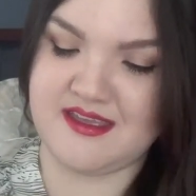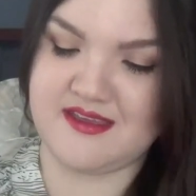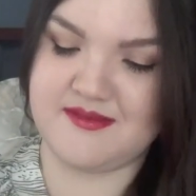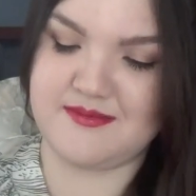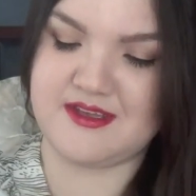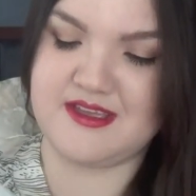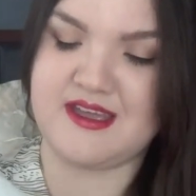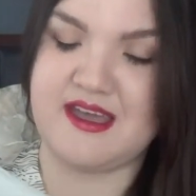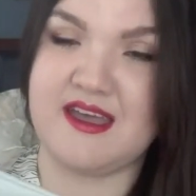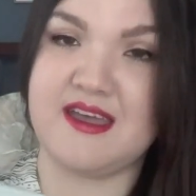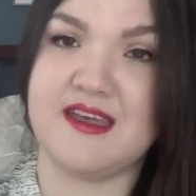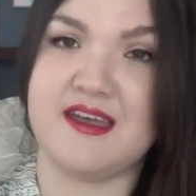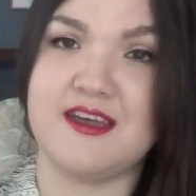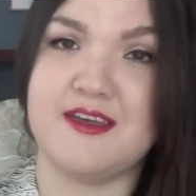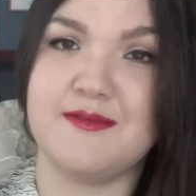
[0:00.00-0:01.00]
But
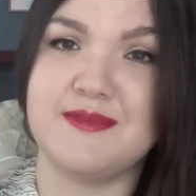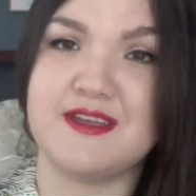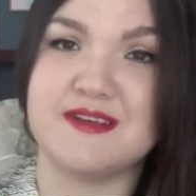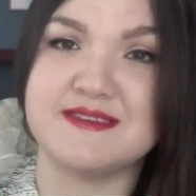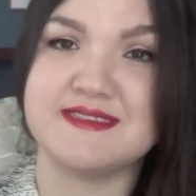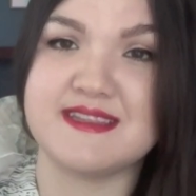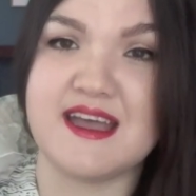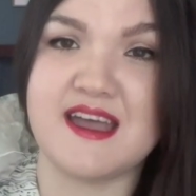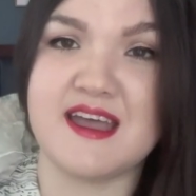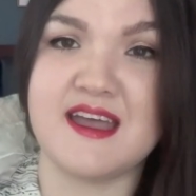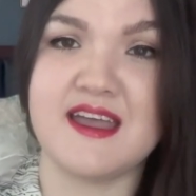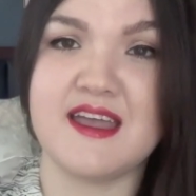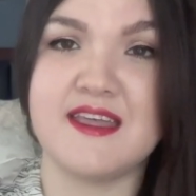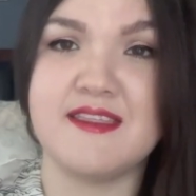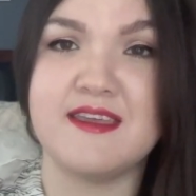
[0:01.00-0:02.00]
yeah, there's that. And